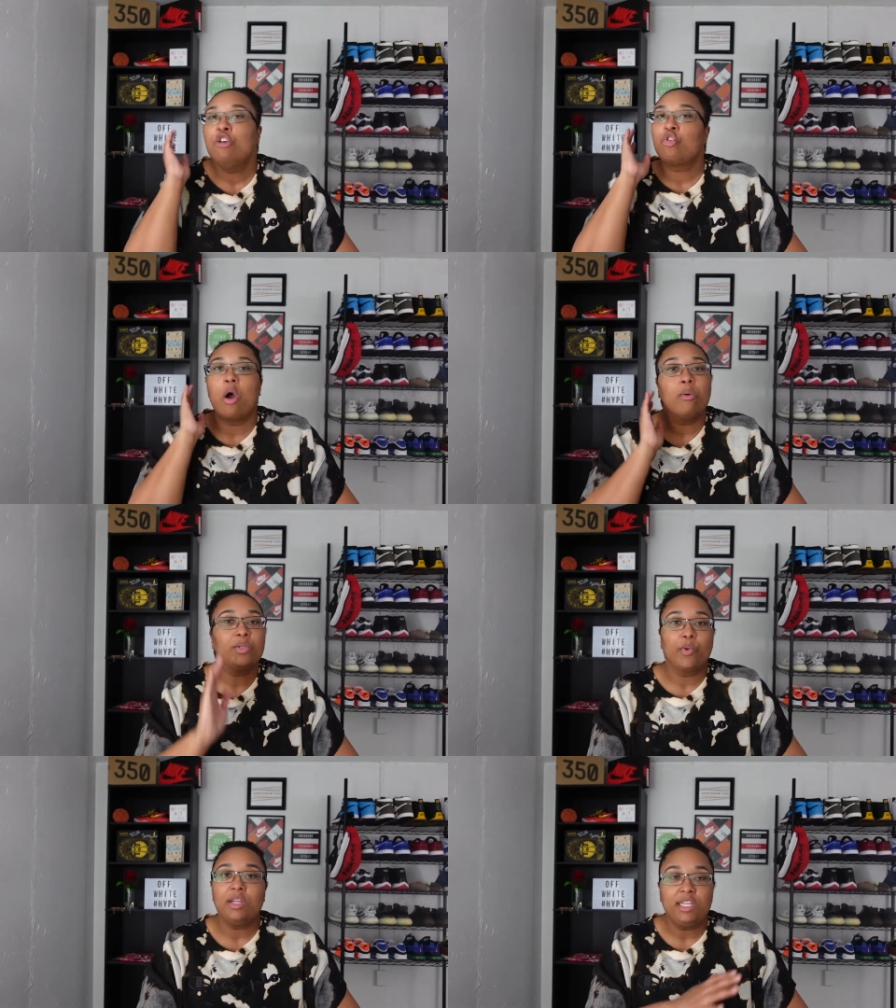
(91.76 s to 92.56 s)
so it was
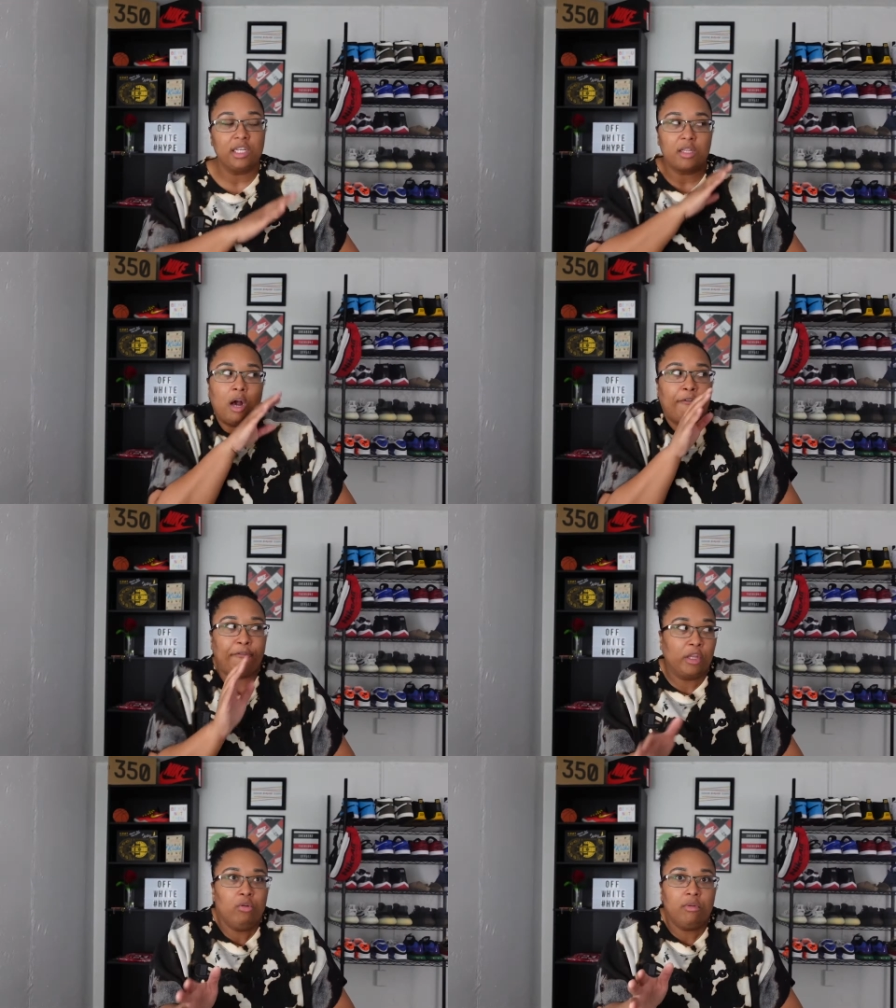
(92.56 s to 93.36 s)
really just a
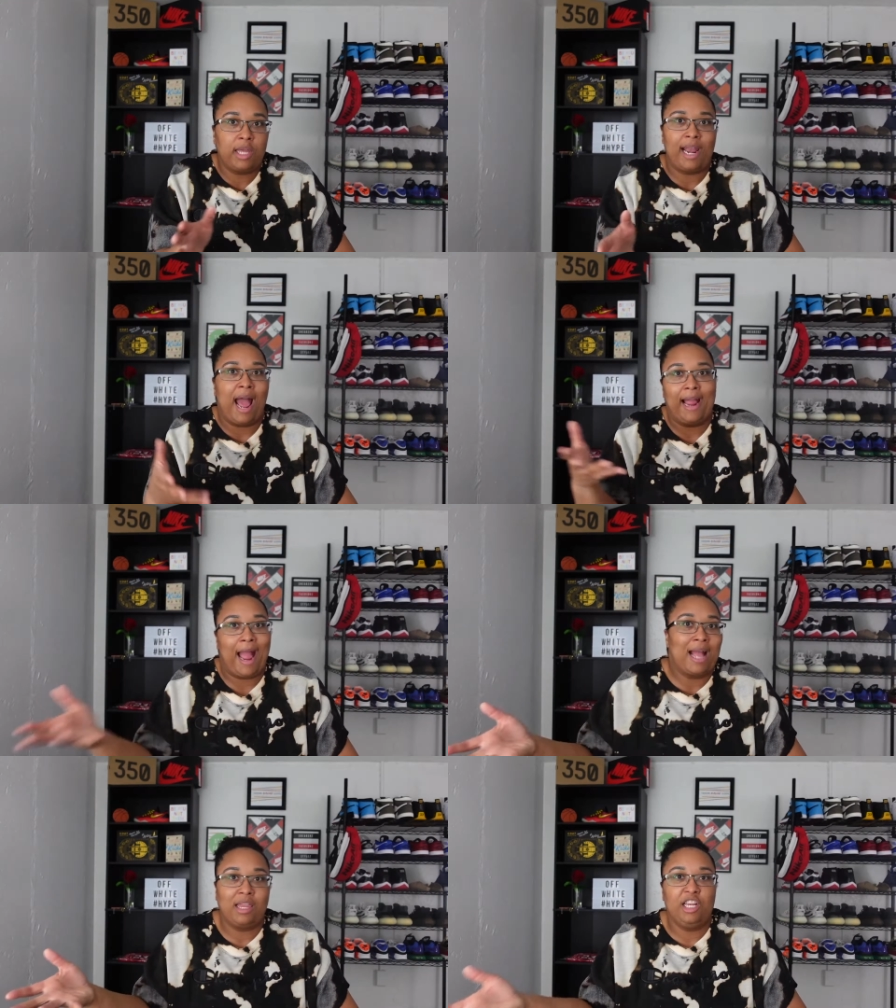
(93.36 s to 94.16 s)
fluke that I
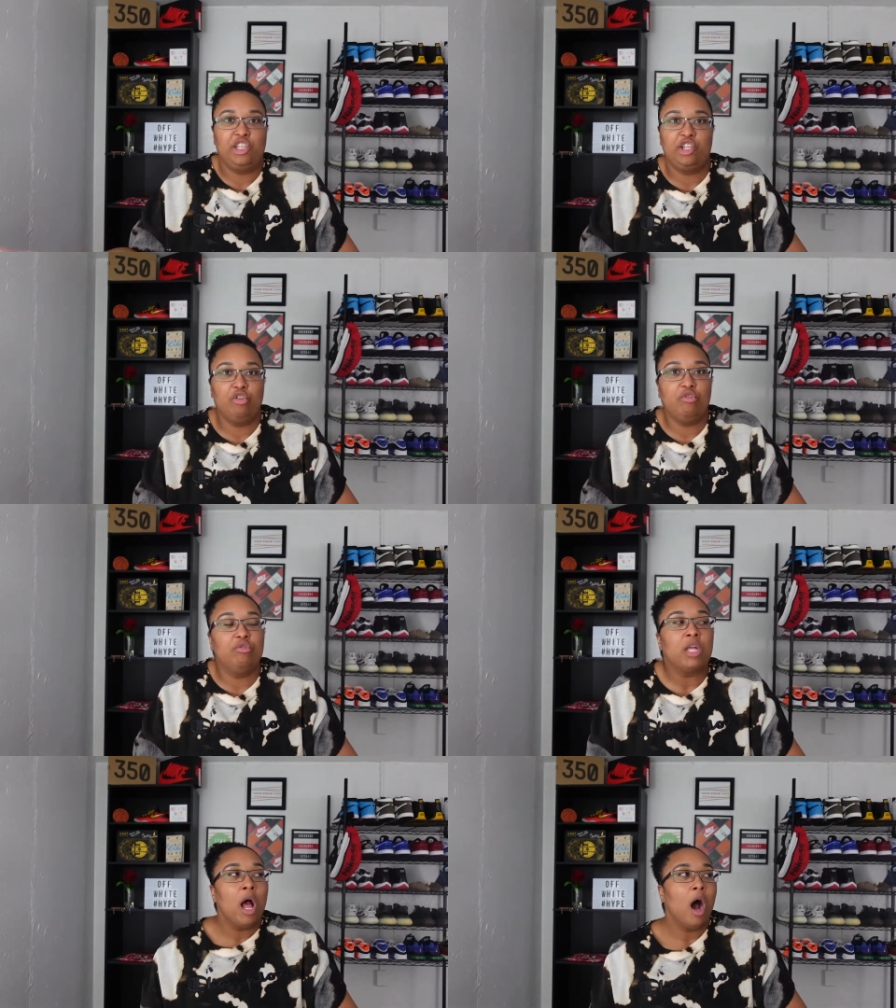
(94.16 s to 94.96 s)
got these shoes.